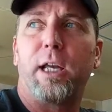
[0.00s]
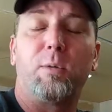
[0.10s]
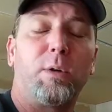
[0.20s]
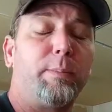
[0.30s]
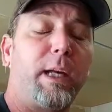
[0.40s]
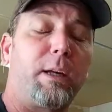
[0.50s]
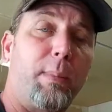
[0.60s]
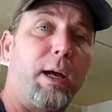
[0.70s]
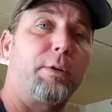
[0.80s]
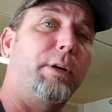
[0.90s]
and we'll make a
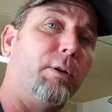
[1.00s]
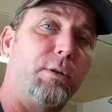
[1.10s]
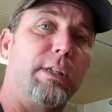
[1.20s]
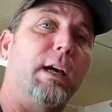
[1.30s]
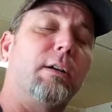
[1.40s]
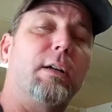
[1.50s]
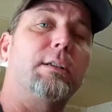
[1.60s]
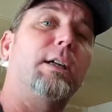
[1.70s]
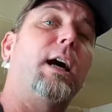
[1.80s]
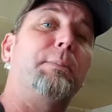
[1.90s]
battery hold down on
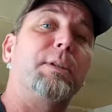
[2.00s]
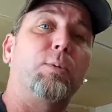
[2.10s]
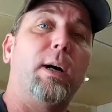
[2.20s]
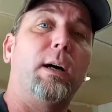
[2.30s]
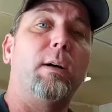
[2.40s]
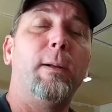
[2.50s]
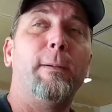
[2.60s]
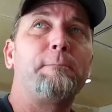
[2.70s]
top as well,